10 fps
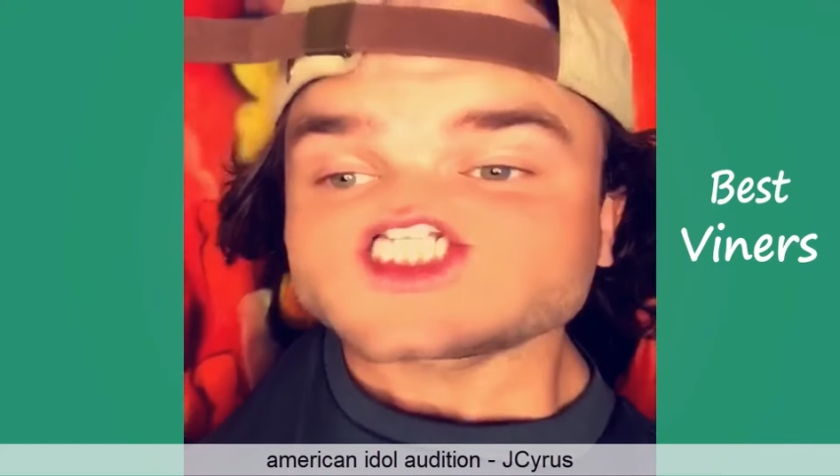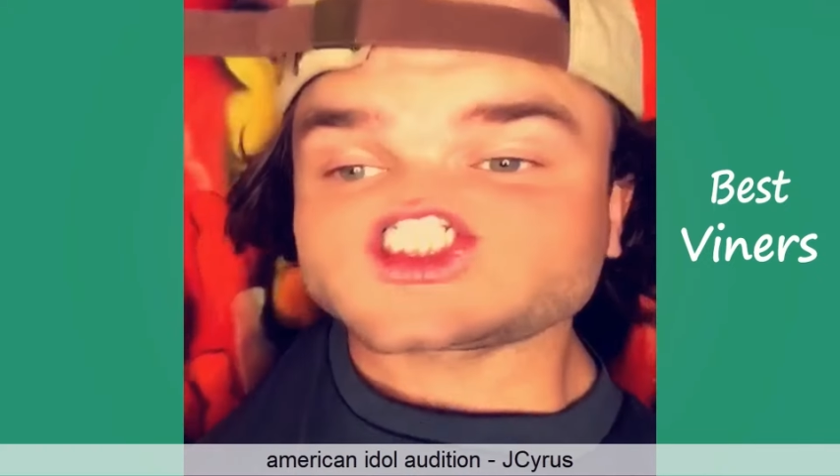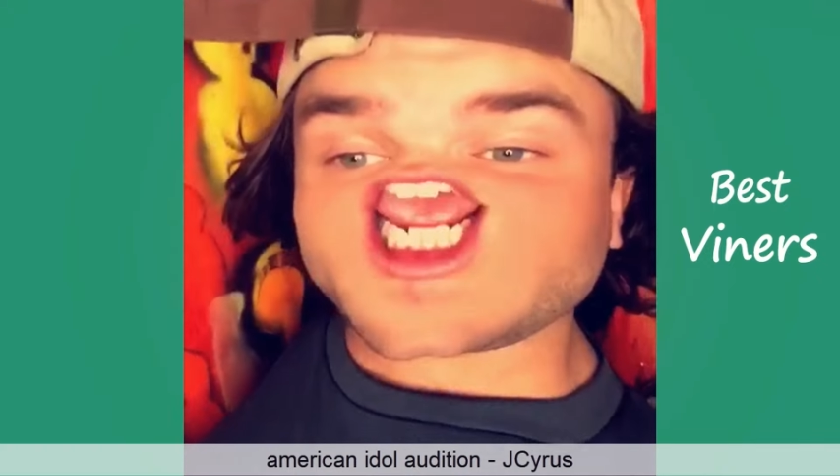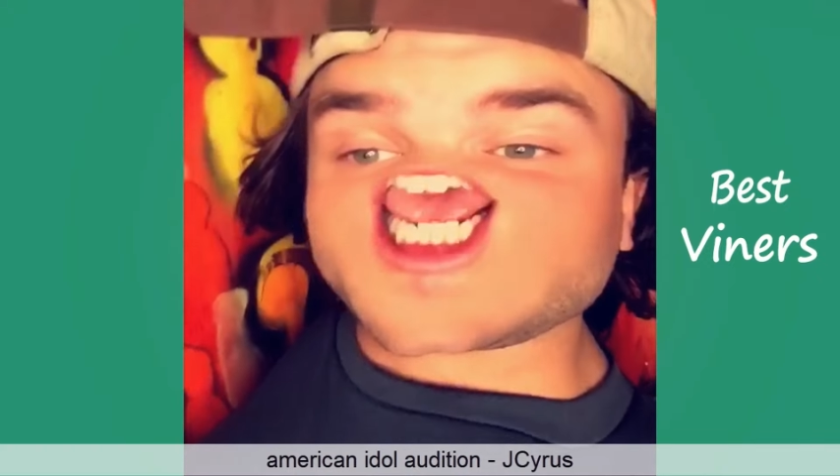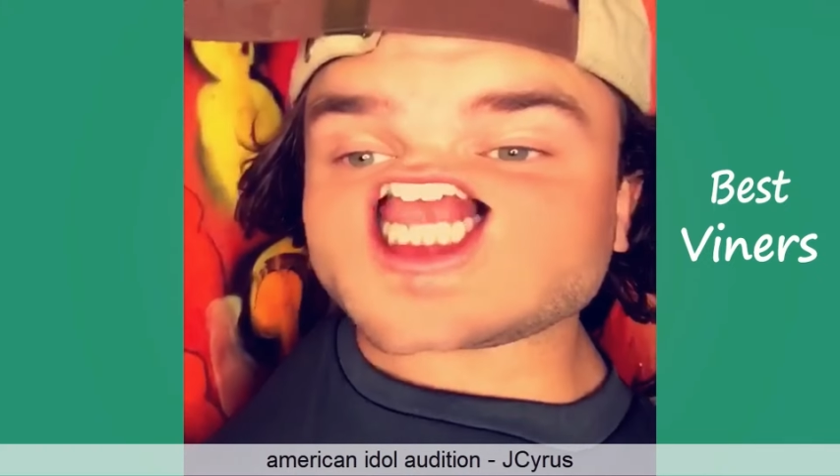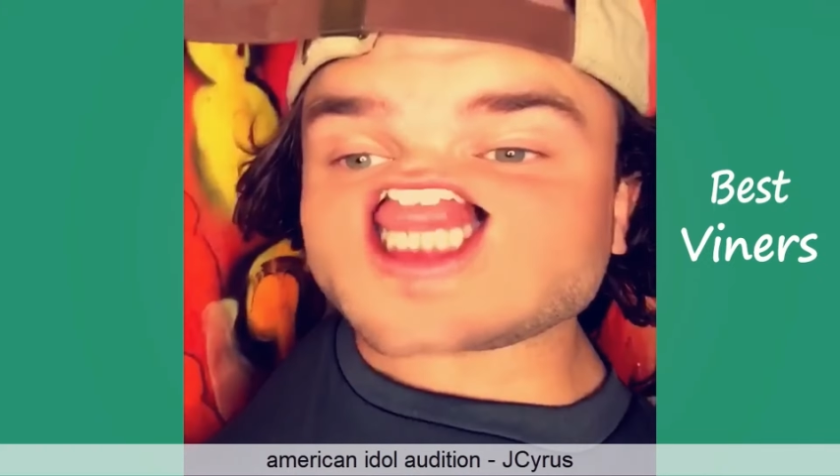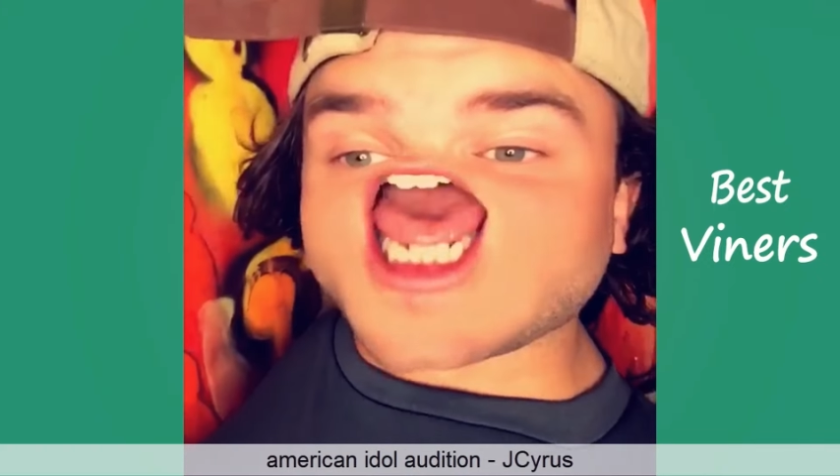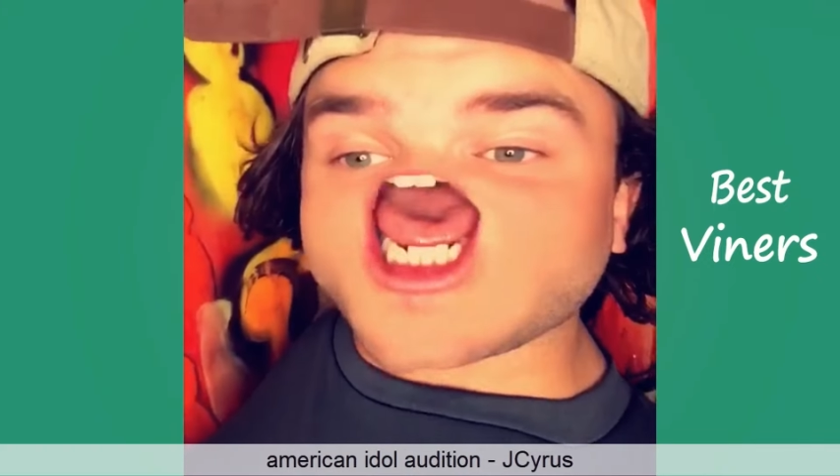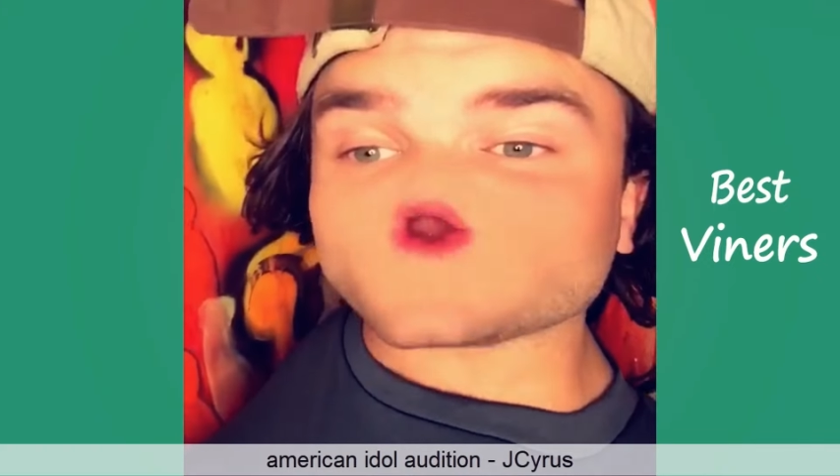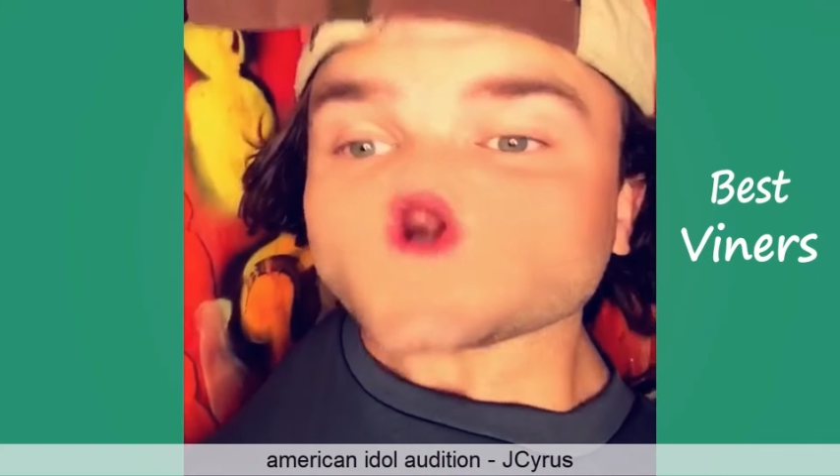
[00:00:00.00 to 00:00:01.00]
Chill
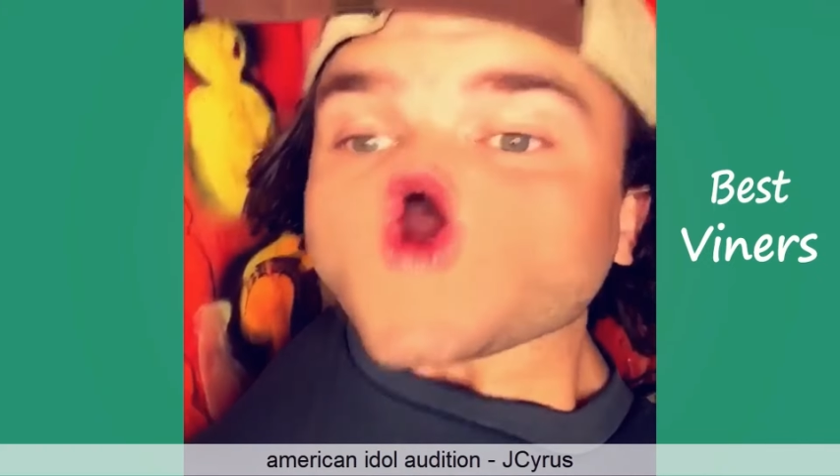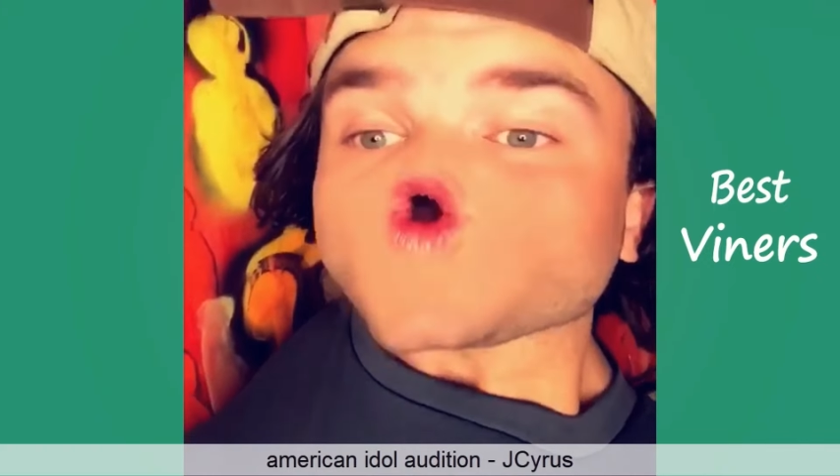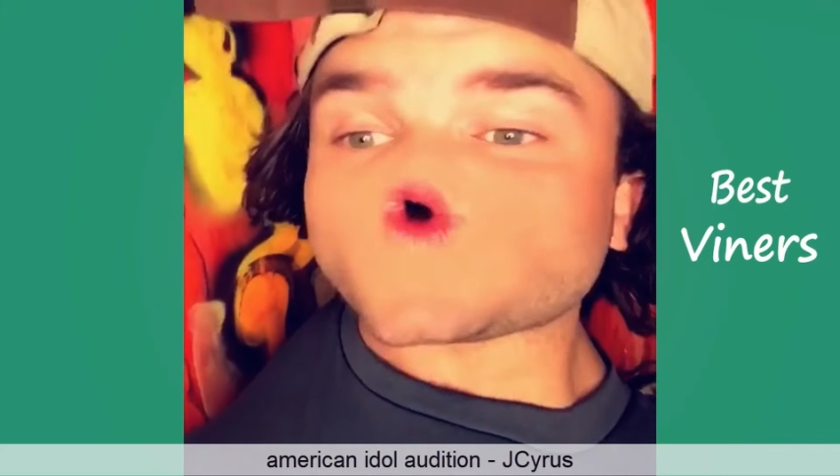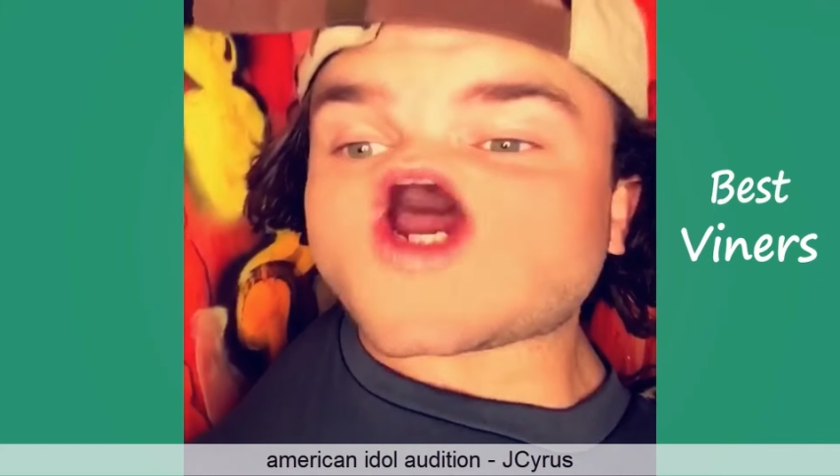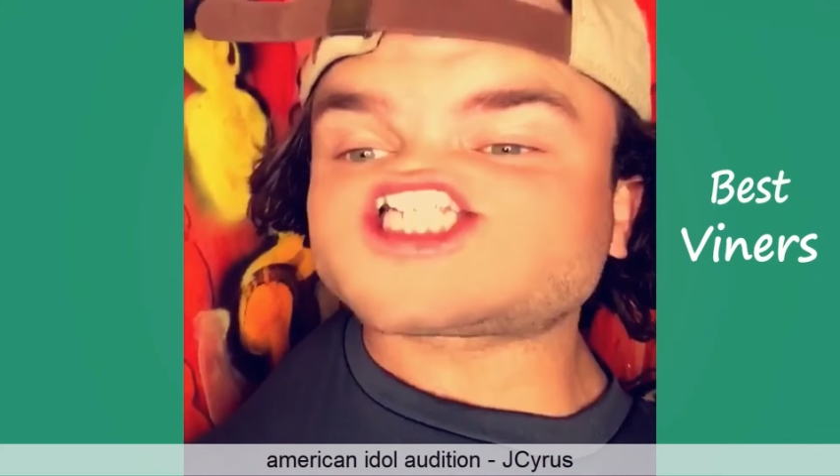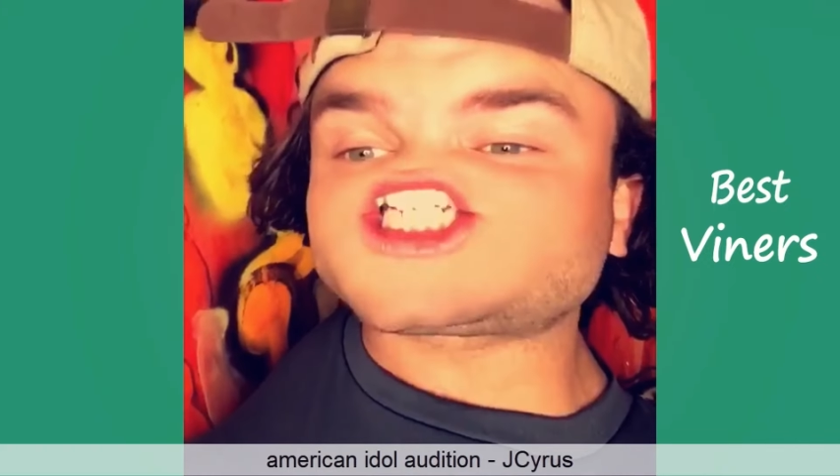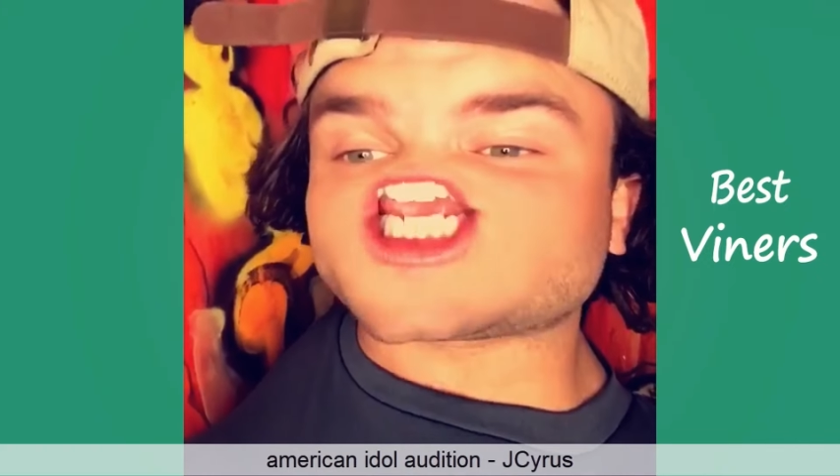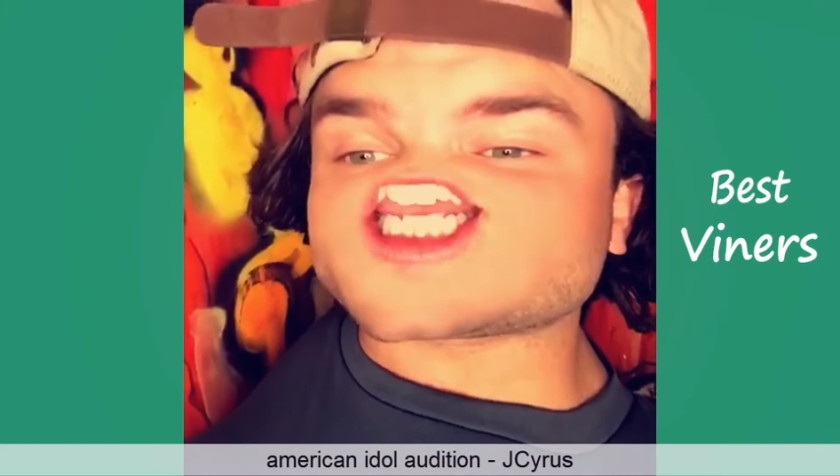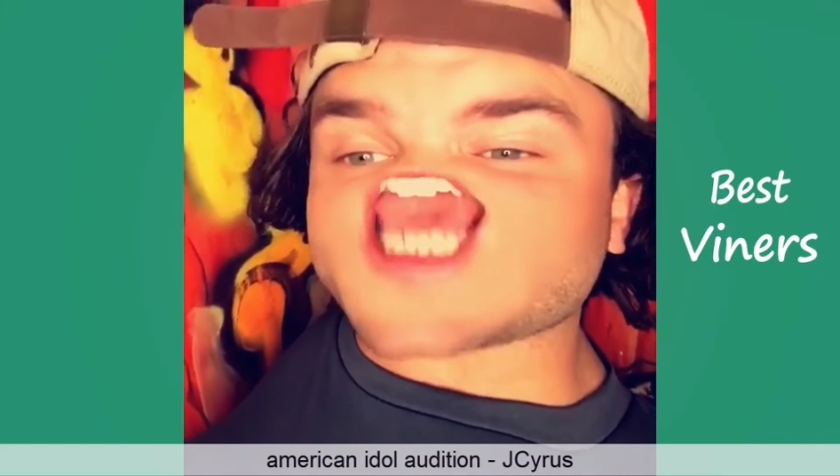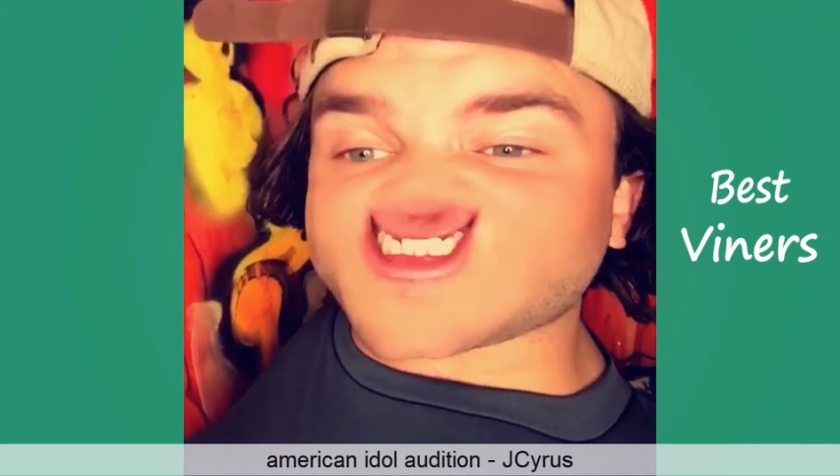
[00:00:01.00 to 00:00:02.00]
out. What
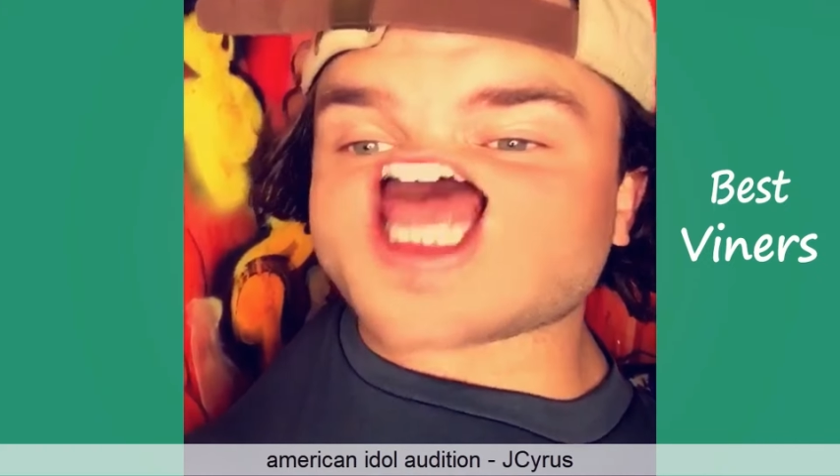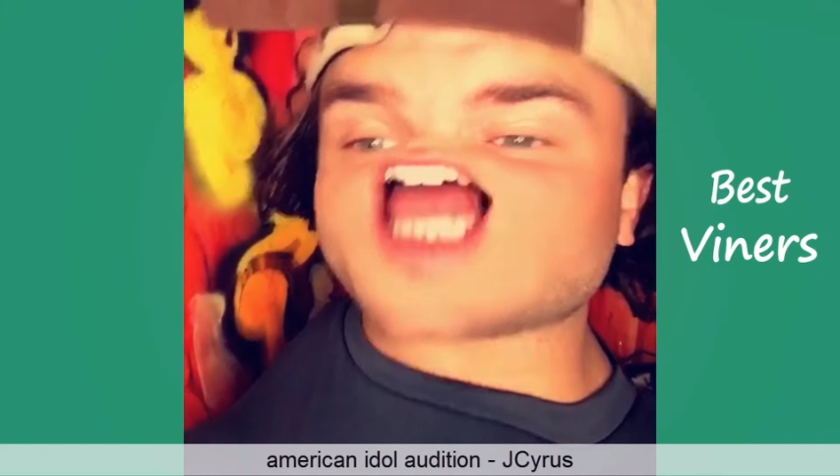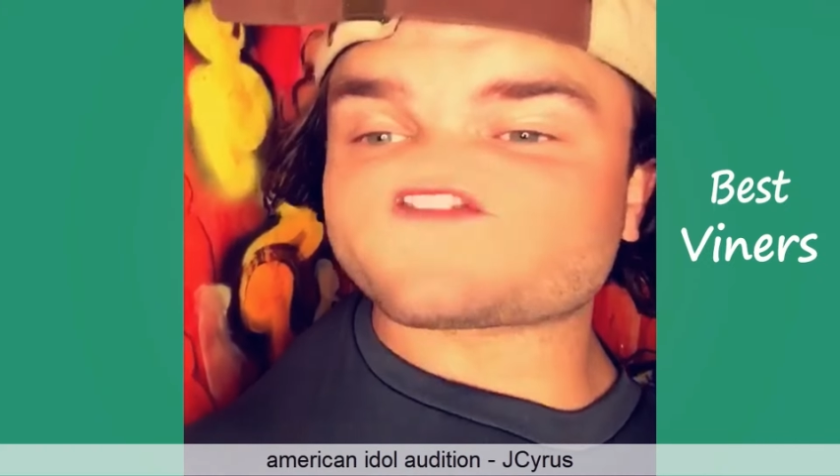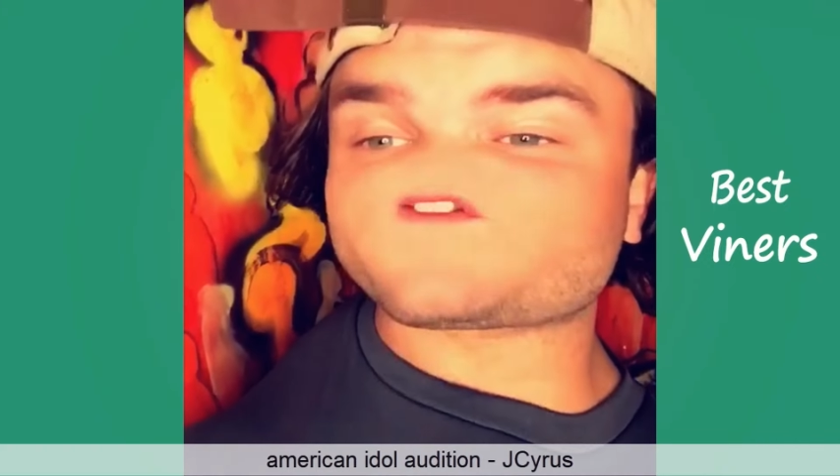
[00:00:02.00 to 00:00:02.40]
you yelling